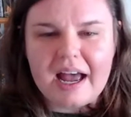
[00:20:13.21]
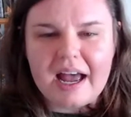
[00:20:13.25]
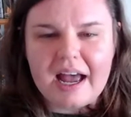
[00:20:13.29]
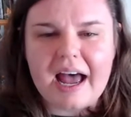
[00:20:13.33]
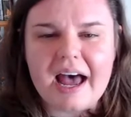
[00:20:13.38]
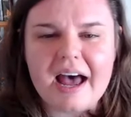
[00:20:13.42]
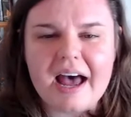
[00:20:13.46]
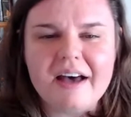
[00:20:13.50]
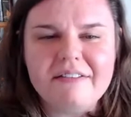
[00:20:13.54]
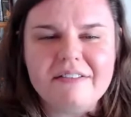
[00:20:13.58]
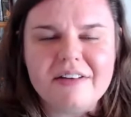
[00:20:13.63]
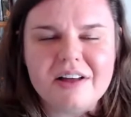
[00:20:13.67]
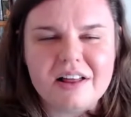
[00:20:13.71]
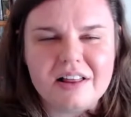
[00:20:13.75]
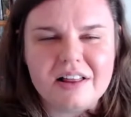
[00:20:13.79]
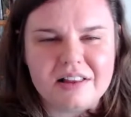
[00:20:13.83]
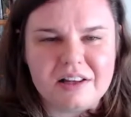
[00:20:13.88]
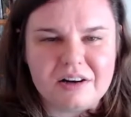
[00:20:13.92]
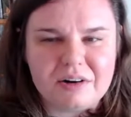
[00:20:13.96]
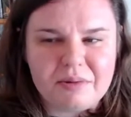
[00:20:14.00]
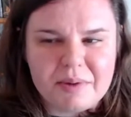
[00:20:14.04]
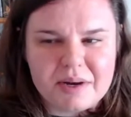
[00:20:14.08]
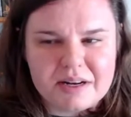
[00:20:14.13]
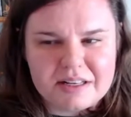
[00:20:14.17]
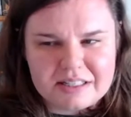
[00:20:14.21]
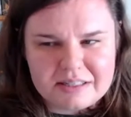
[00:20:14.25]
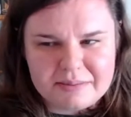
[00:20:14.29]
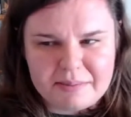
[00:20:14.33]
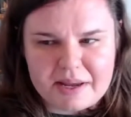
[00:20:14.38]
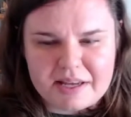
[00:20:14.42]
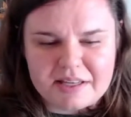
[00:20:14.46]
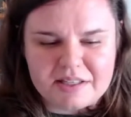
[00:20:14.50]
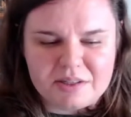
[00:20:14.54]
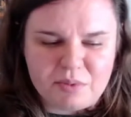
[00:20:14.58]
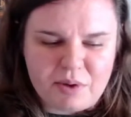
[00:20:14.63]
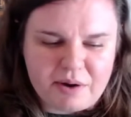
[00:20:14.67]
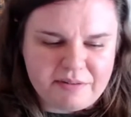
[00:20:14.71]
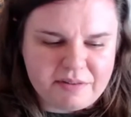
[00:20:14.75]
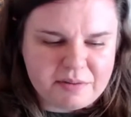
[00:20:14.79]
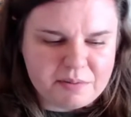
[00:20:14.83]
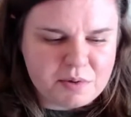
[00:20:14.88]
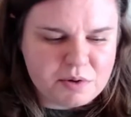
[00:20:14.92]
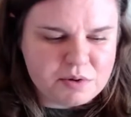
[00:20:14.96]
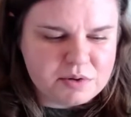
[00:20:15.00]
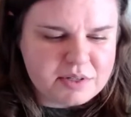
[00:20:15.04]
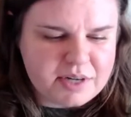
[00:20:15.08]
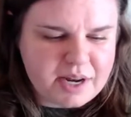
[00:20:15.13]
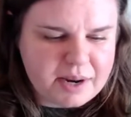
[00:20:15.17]
have a little bit of space away from
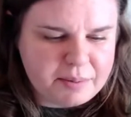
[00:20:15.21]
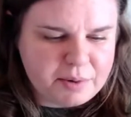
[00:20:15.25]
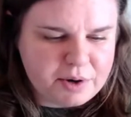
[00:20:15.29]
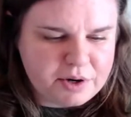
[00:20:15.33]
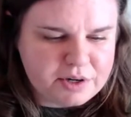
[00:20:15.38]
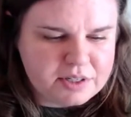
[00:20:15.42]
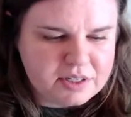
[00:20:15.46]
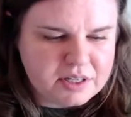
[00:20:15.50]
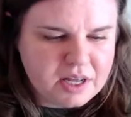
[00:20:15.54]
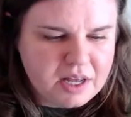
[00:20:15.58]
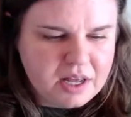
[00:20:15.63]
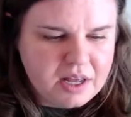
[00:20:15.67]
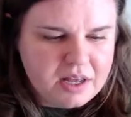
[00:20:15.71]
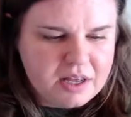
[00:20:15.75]
those neighbors.